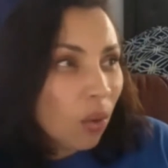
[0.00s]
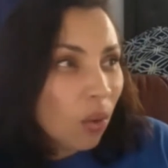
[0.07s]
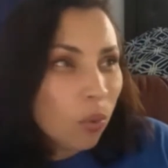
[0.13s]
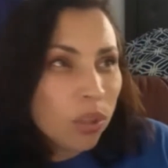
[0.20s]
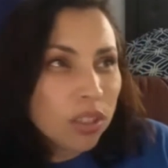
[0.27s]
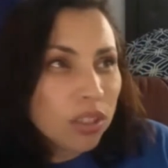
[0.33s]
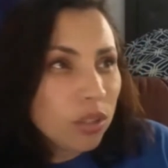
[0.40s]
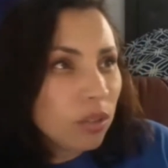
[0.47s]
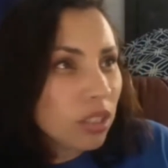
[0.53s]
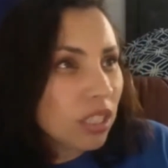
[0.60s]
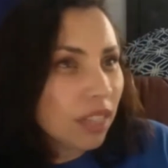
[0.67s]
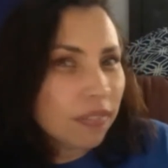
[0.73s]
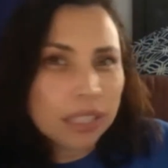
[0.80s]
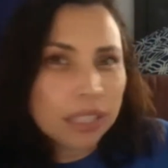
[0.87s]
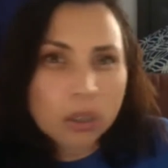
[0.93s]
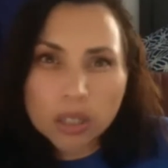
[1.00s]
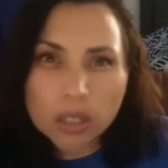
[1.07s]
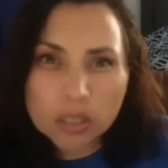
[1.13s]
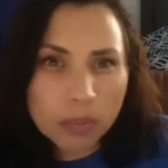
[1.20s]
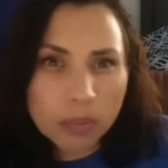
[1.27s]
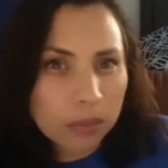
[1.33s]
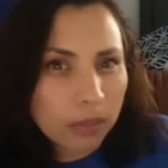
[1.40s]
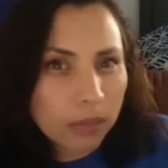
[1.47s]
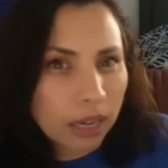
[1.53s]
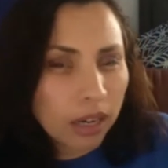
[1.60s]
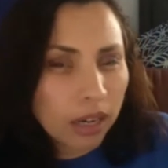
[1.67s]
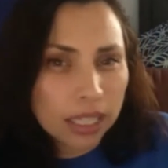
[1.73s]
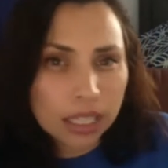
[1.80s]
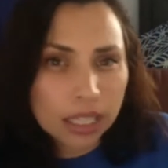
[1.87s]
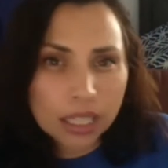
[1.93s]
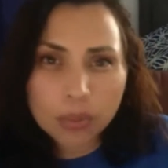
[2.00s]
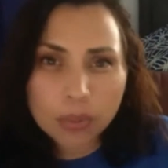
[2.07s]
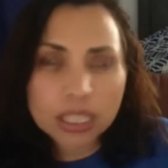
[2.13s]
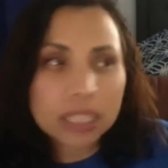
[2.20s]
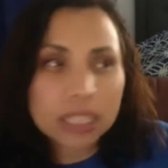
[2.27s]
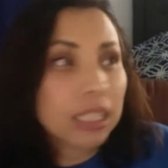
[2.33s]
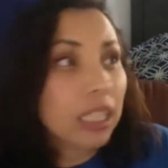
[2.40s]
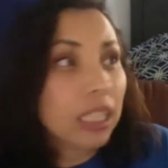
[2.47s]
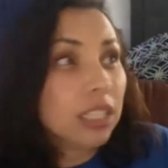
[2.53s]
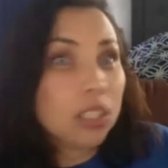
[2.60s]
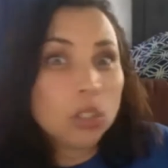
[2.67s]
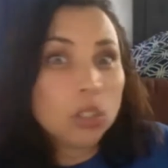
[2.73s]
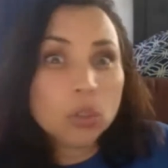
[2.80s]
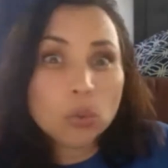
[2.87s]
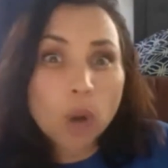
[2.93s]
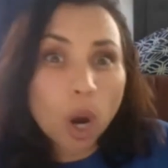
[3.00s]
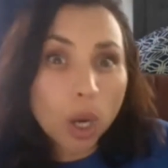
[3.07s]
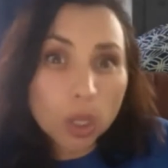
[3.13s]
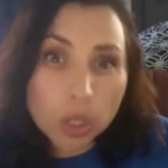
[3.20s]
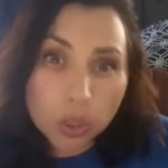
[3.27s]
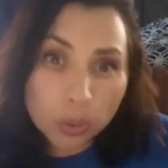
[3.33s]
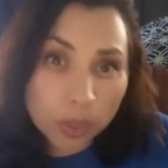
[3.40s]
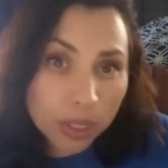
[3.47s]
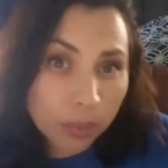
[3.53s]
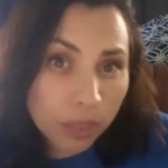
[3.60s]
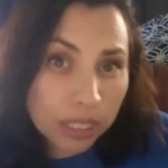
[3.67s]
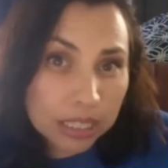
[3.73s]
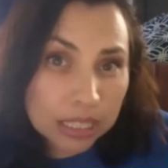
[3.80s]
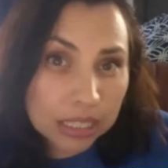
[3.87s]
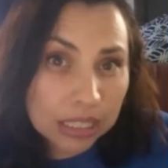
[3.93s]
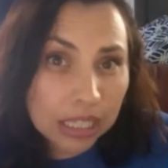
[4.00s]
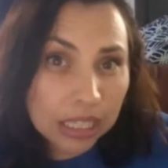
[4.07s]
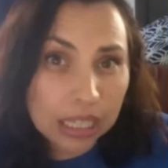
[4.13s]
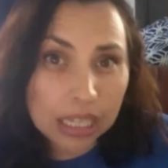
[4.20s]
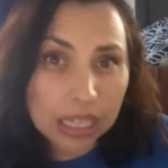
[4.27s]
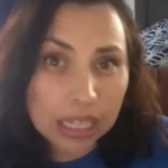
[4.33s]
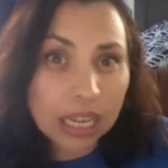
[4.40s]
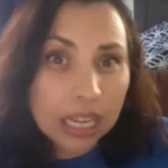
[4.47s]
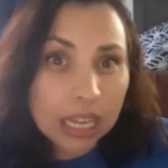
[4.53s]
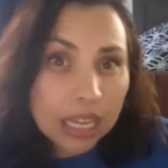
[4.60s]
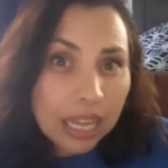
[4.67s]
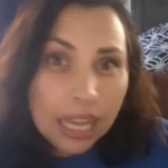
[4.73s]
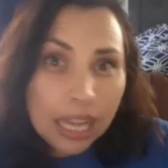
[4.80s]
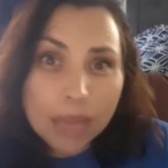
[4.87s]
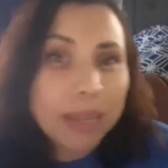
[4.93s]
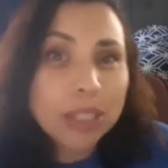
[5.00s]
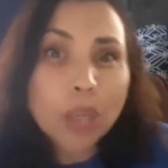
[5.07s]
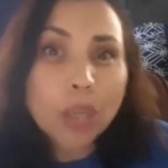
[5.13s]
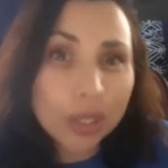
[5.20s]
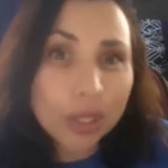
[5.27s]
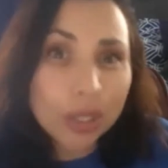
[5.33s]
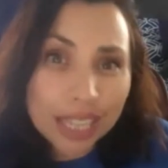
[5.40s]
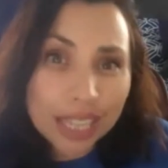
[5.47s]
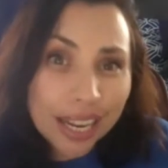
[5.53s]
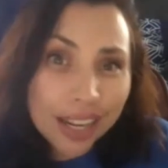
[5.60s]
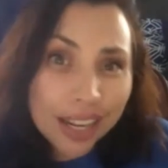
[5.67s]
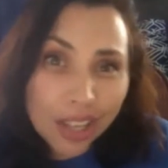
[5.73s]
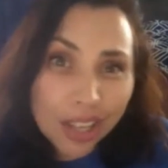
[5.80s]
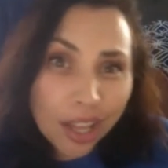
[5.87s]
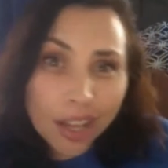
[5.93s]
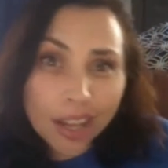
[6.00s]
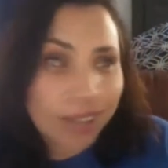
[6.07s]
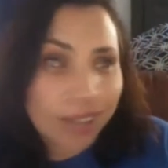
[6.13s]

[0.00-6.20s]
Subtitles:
We'll do stuff like horseback riding. We took the kids to do archery recently, and I had my daughter tag along.